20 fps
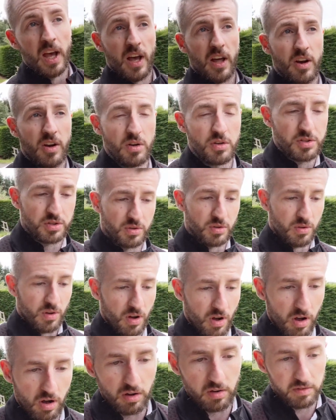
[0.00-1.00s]
and also
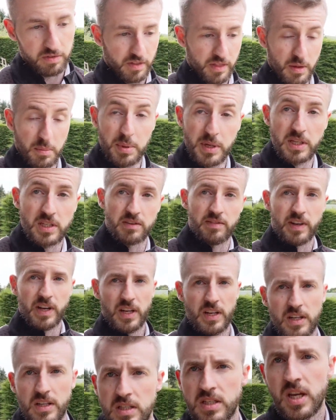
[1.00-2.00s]
of the
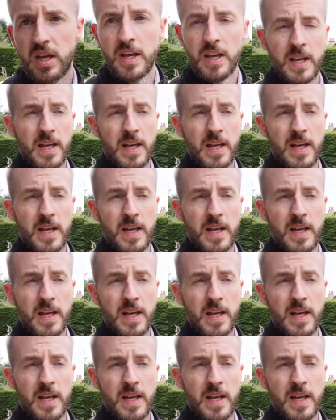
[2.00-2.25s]
P790s.